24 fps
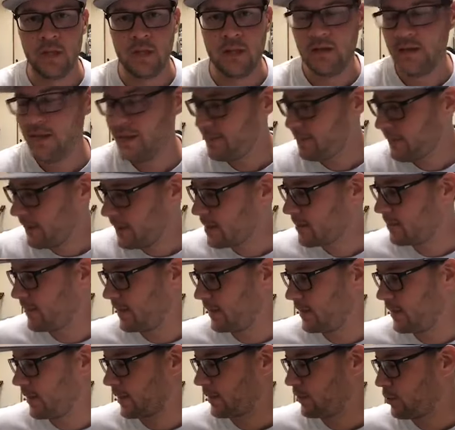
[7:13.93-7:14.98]
This must
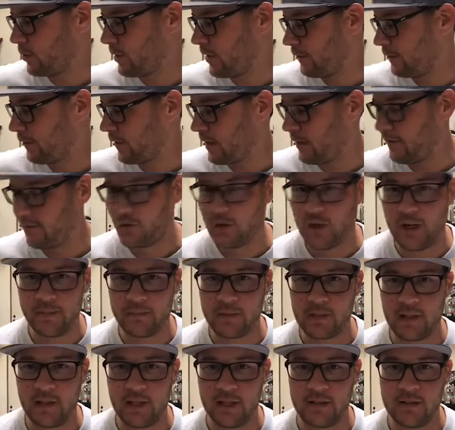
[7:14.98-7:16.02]
be like 25
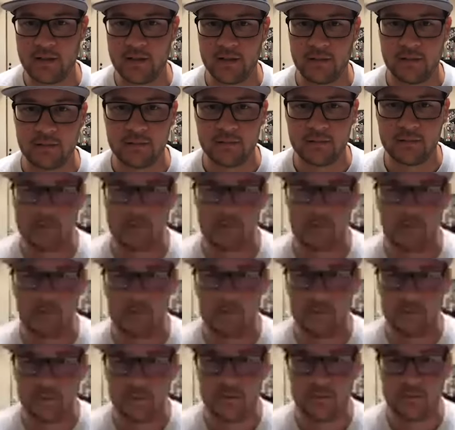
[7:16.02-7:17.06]
grams lighter,
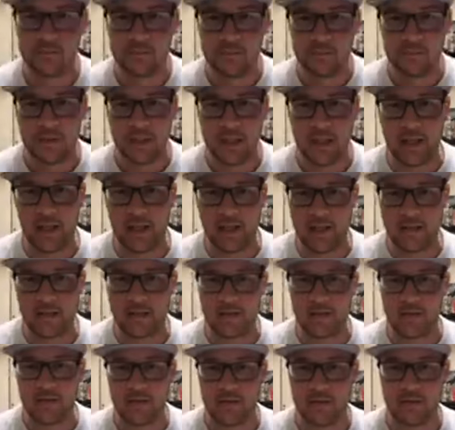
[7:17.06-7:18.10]
at
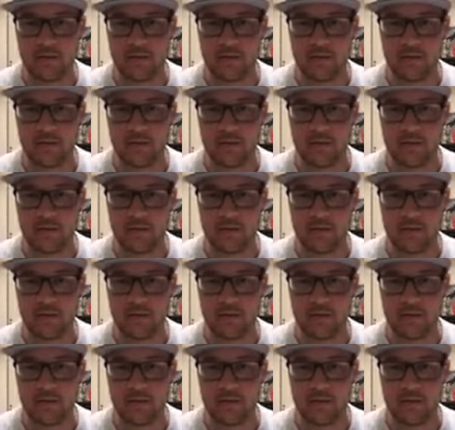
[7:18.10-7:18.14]
least.